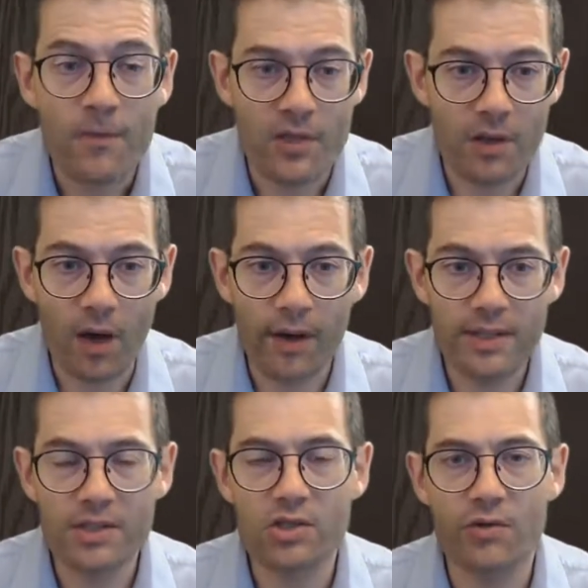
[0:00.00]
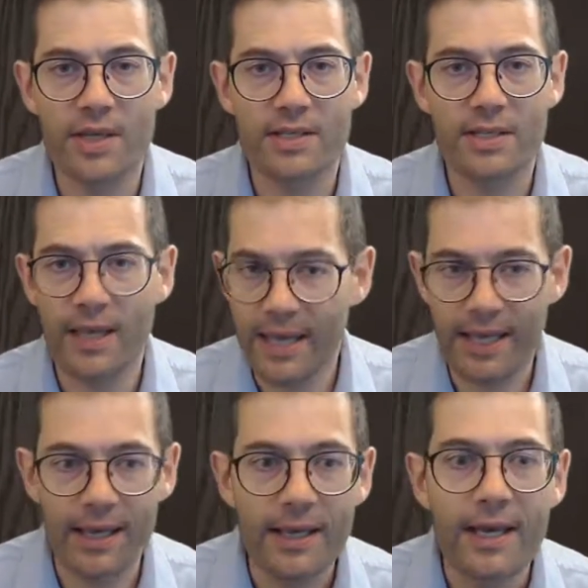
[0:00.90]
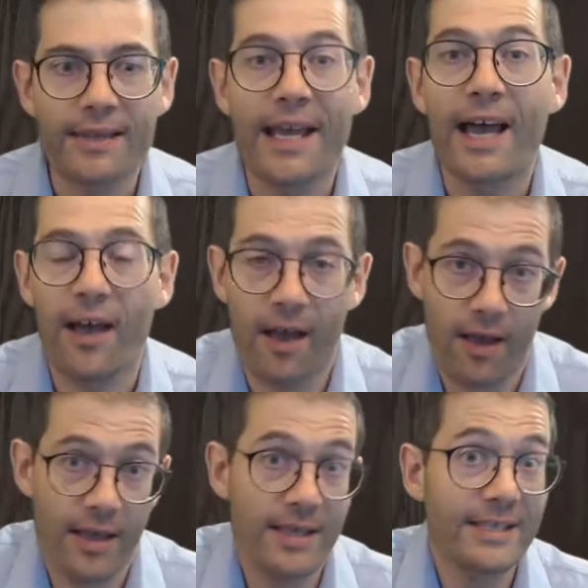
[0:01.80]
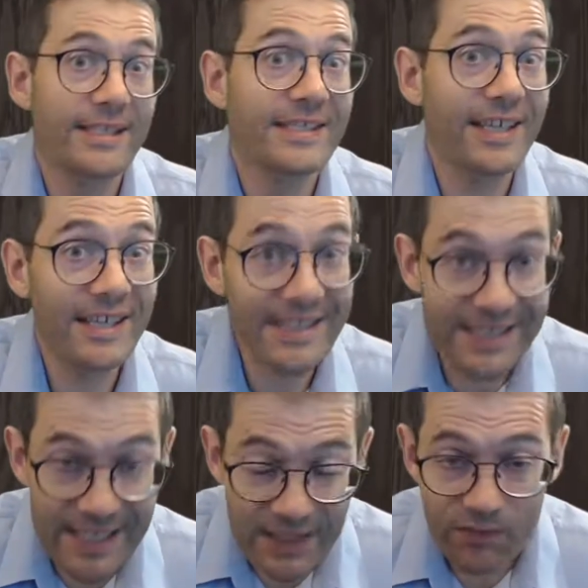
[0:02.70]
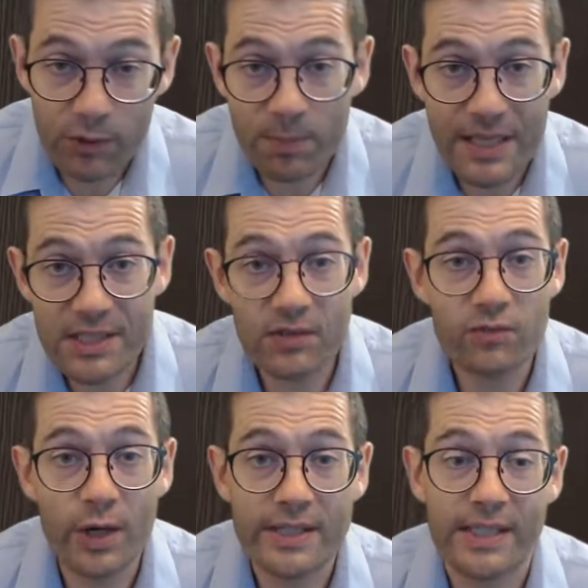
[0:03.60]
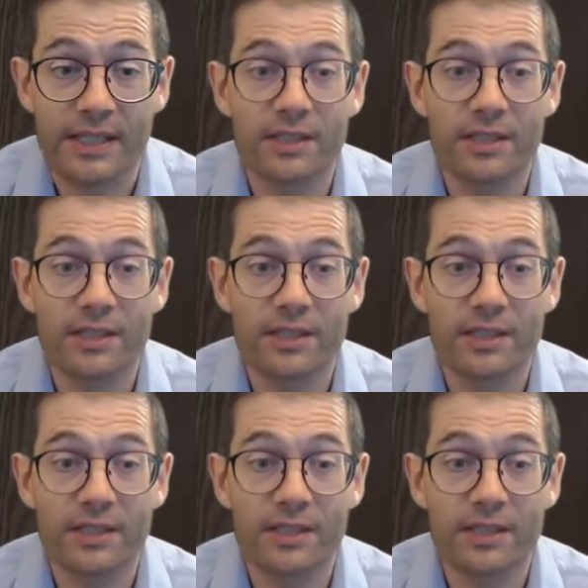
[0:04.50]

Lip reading: So I stress here that it's a successful piece of writing.